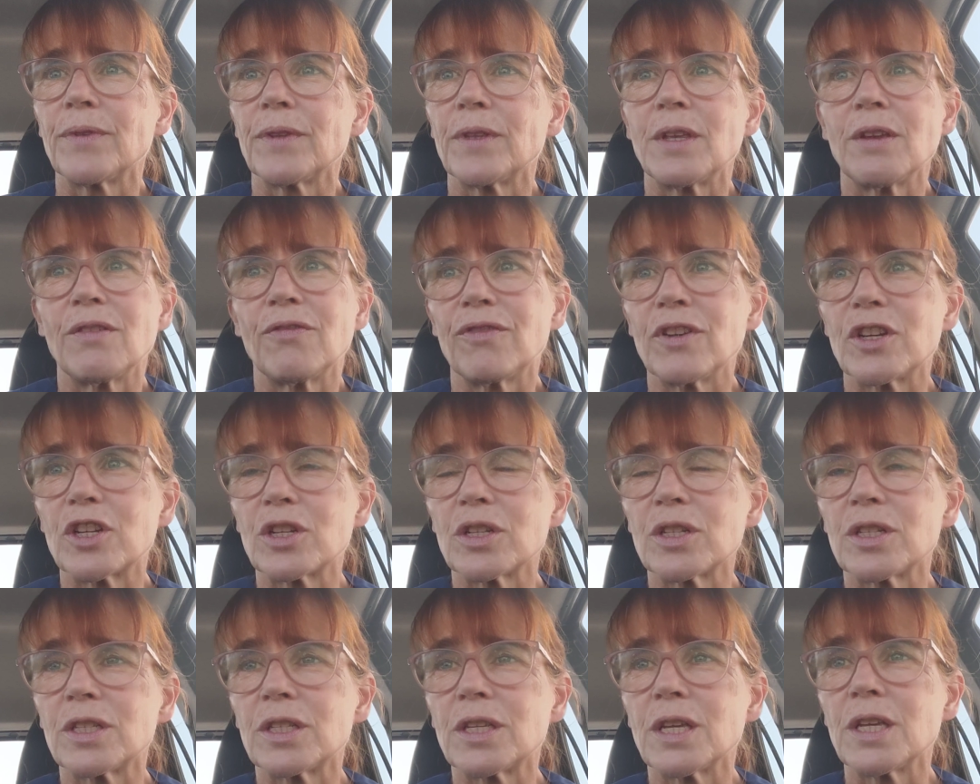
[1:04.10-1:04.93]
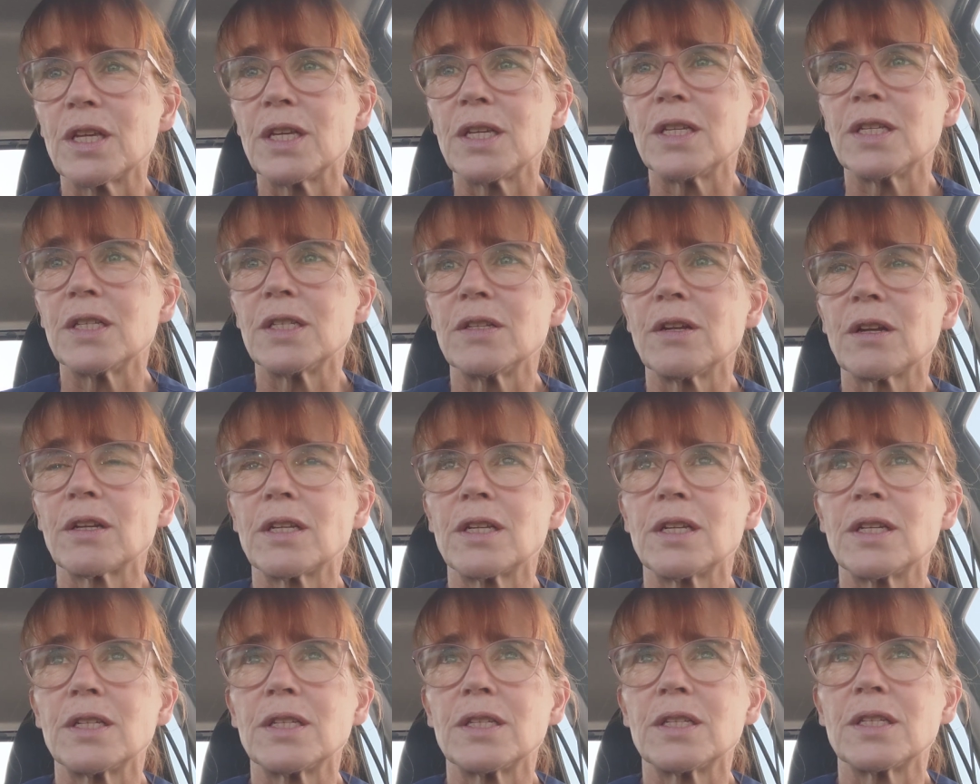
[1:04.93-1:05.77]
deficiencies, not
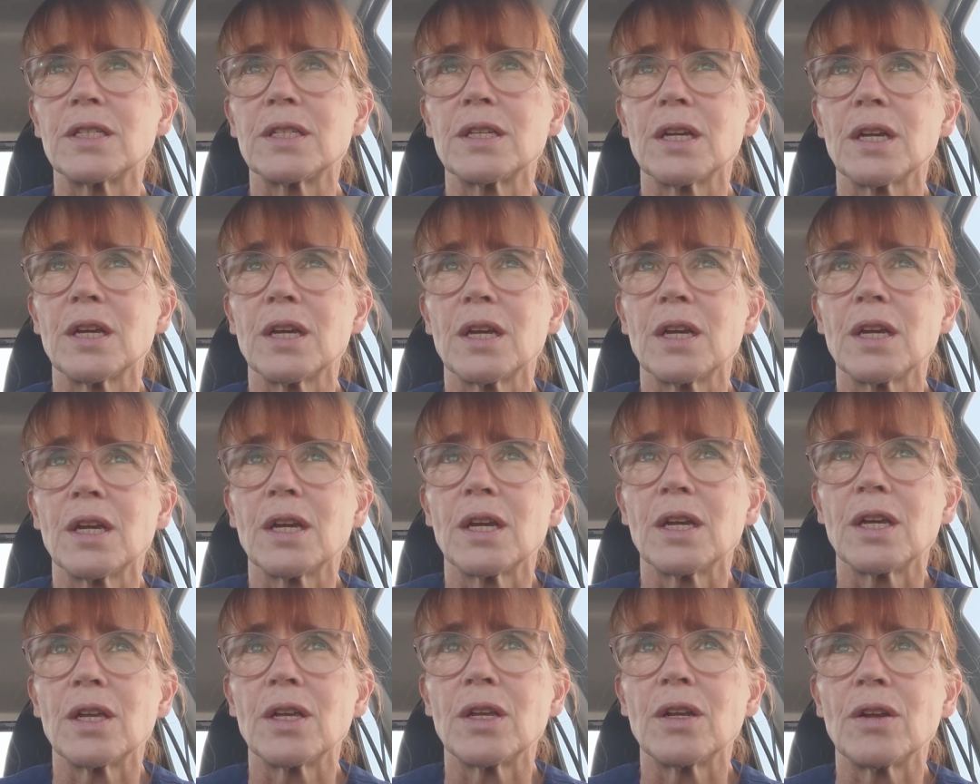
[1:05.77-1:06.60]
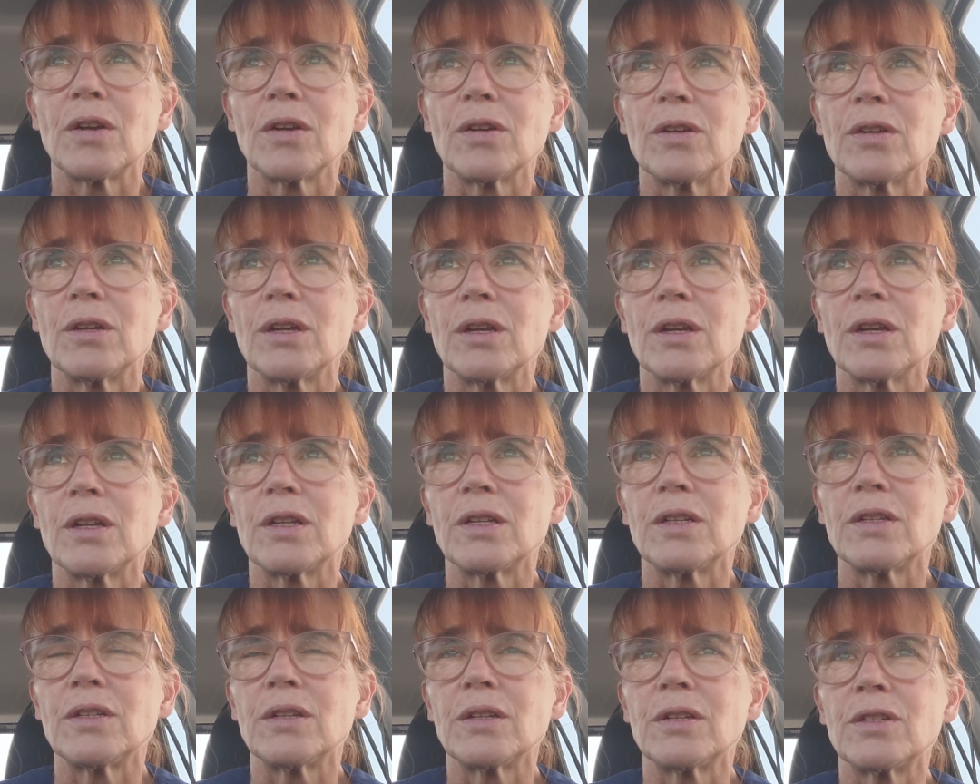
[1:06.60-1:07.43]
his,
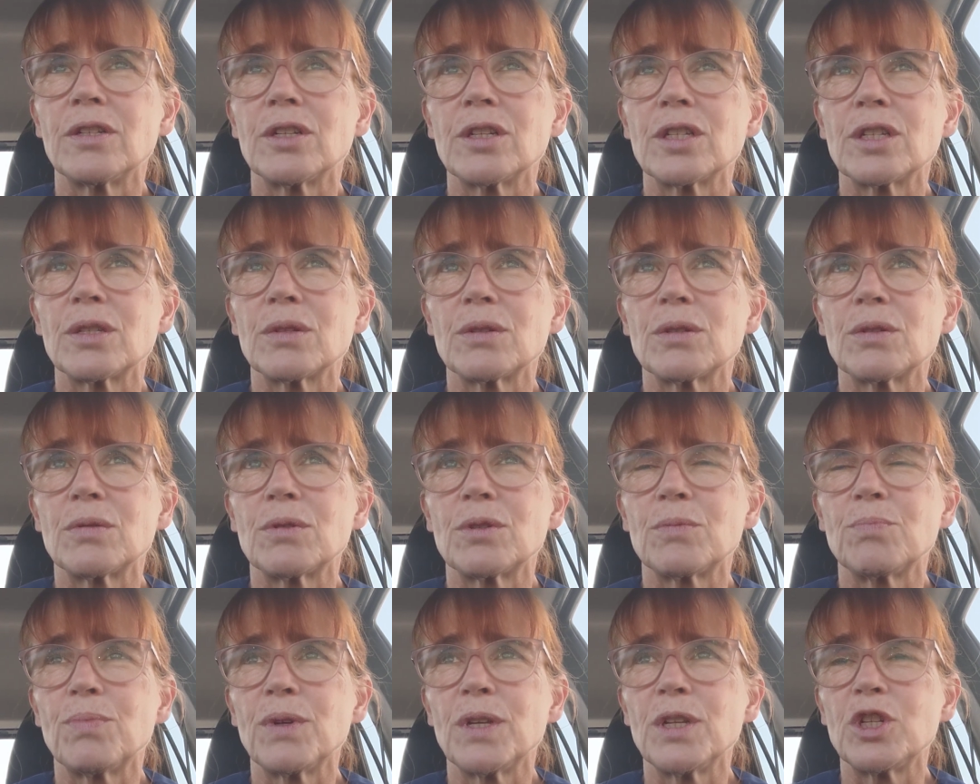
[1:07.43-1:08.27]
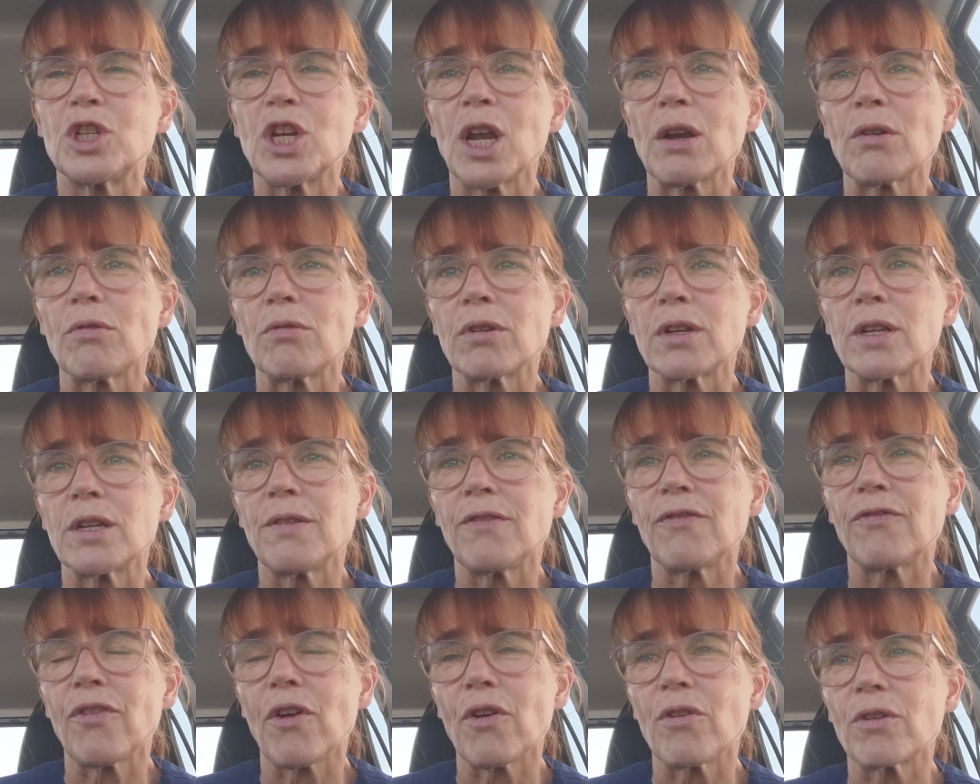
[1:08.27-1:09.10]
and just be generally
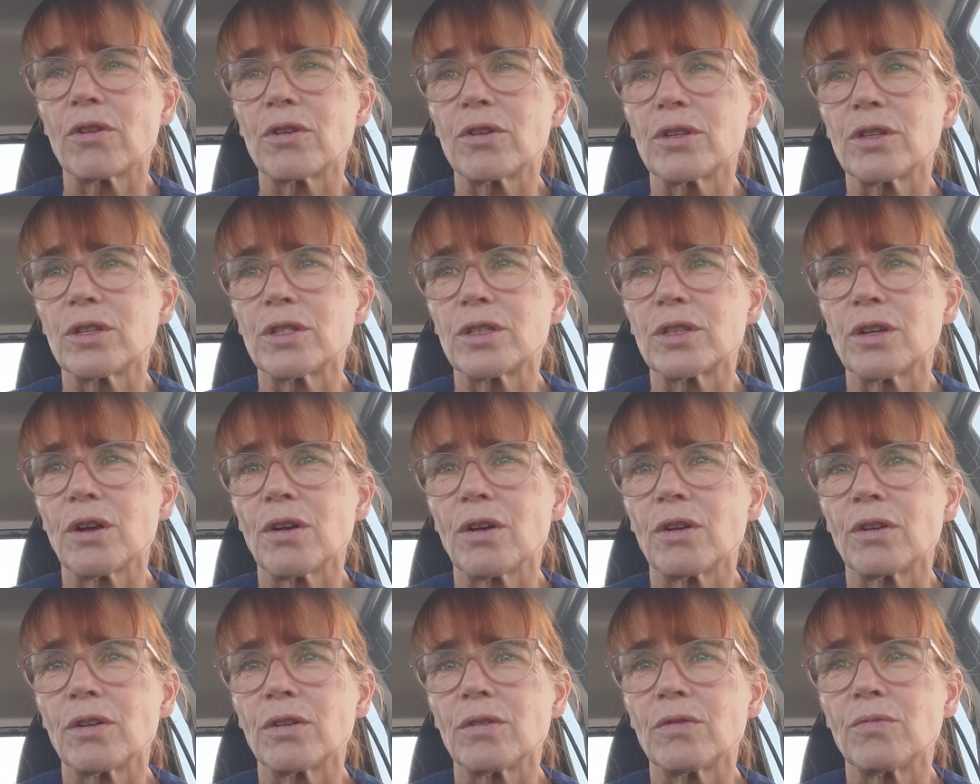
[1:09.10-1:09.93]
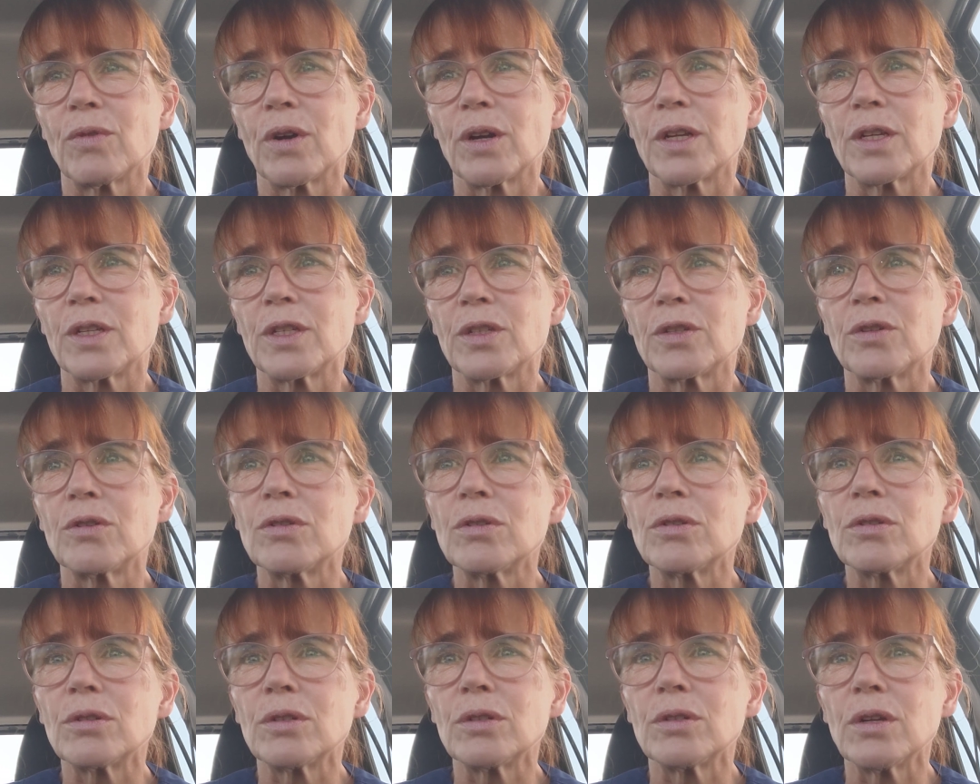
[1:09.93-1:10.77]
focused on what is
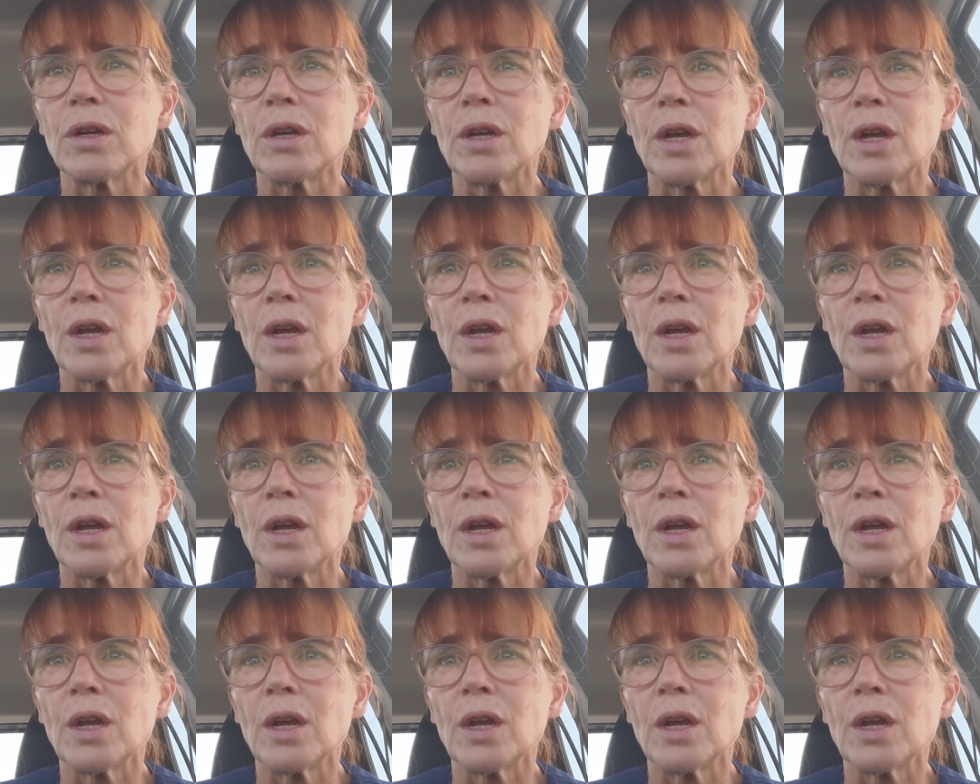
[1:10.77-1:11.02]
good.